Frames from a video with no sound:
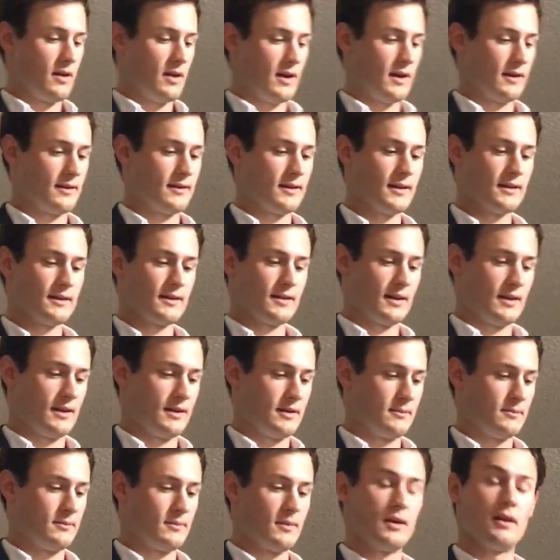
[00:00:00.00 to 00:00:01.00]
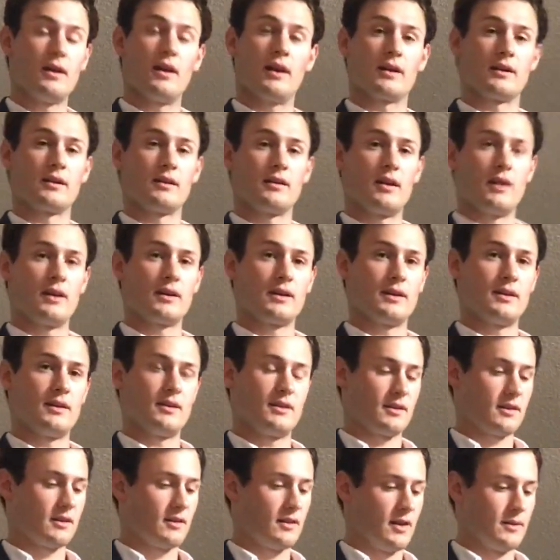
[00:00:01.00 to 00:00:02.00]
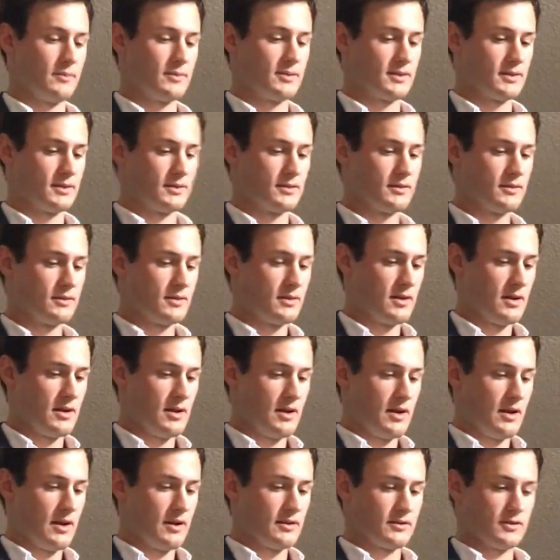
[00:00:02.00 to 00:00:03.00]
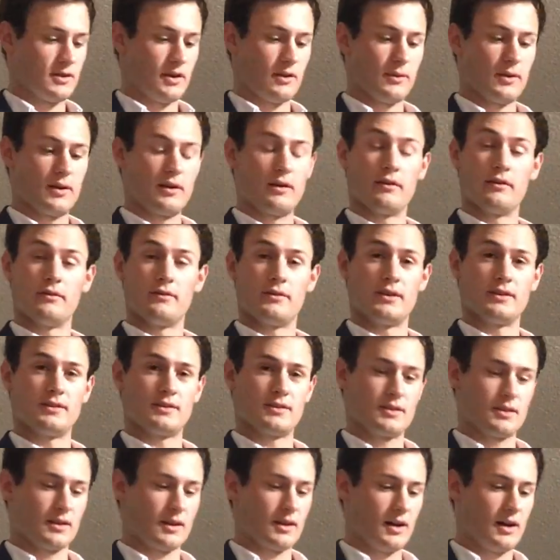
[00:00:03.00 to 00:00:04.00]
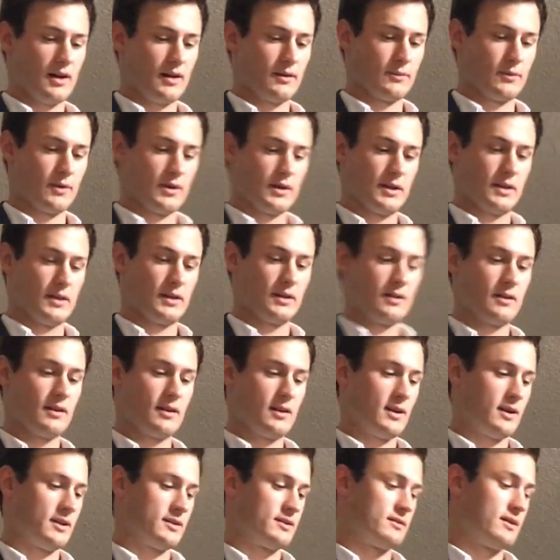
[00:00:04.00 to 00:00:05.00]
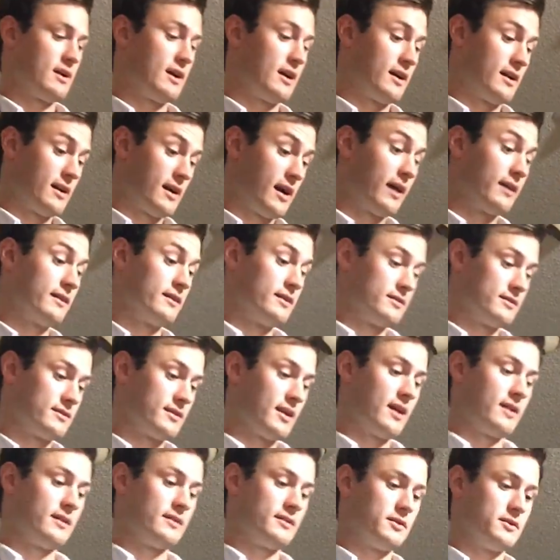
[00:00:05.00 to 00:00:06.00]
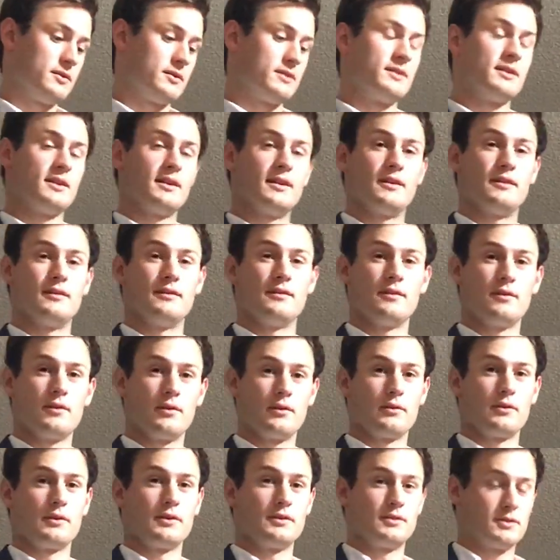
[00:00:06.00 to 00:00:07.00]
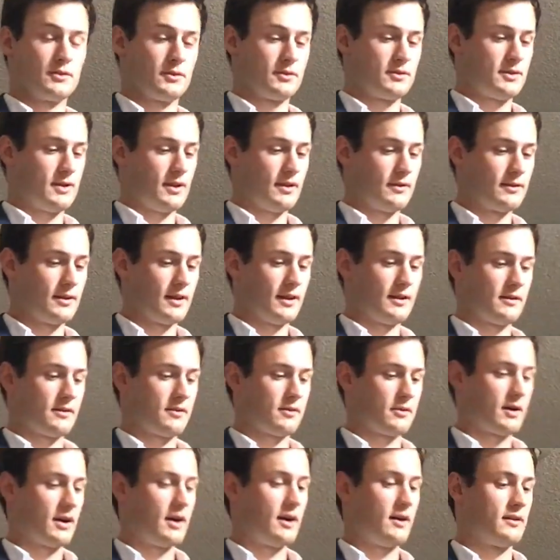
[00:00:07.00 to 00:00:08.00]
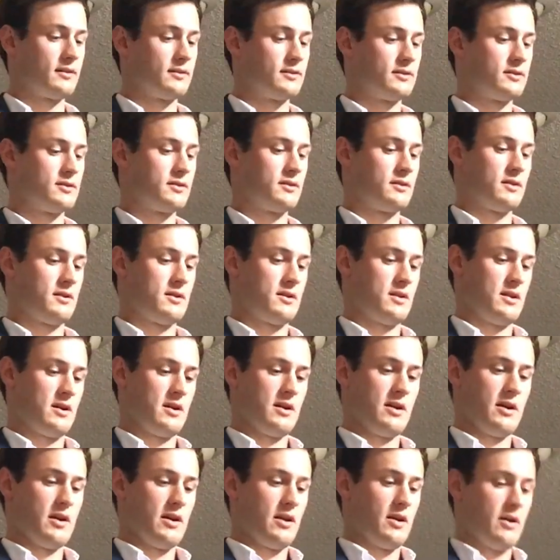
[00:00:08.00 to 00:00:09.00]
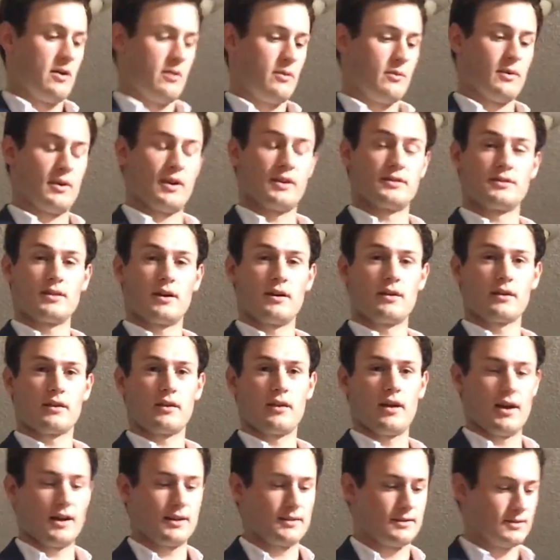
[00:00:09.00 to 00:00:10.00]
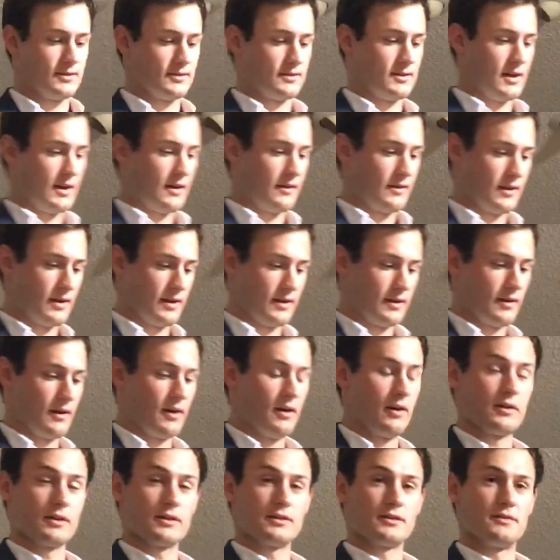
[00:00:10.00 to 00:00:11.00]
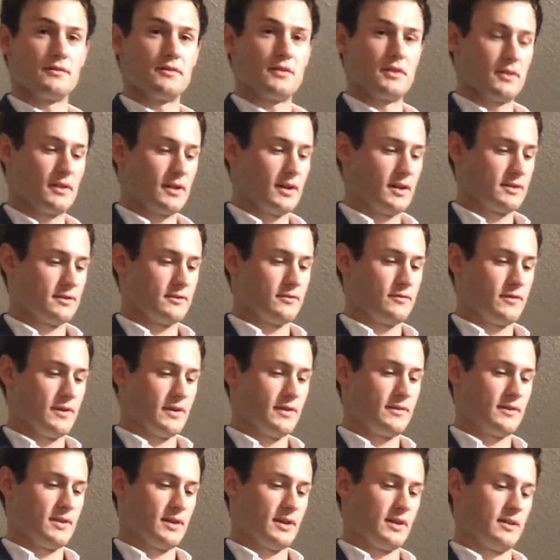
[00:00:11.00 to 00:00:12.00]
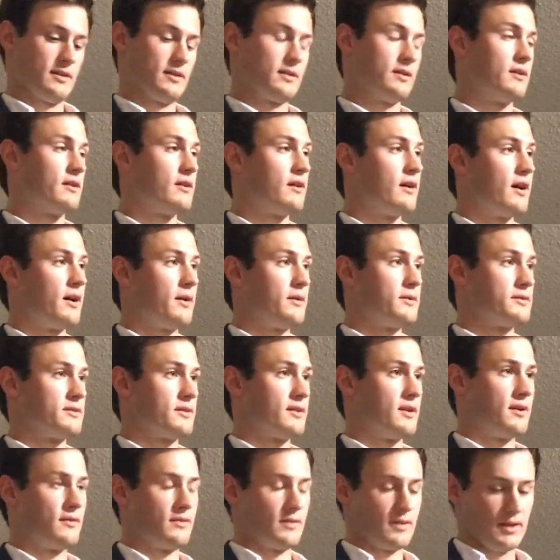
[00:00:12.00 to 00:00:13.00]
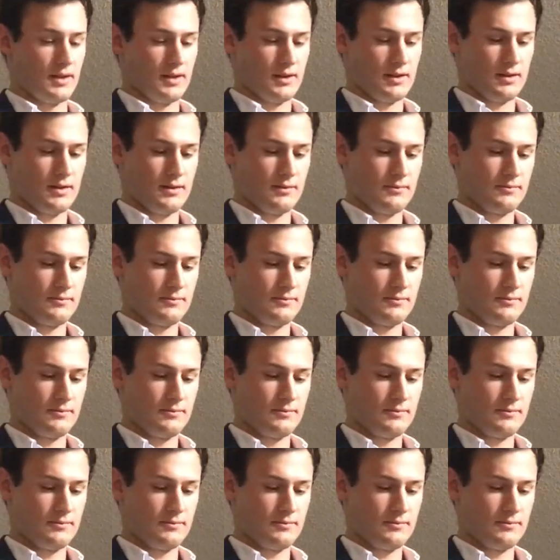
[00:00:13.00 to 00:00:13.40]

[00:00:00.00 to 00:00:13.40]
At that time, I could not get into Clemson, so I went on a visit to Conway and I decided to attend Horry Georgetown Technical College. When I started classes down there in August of 2015, I was loving it.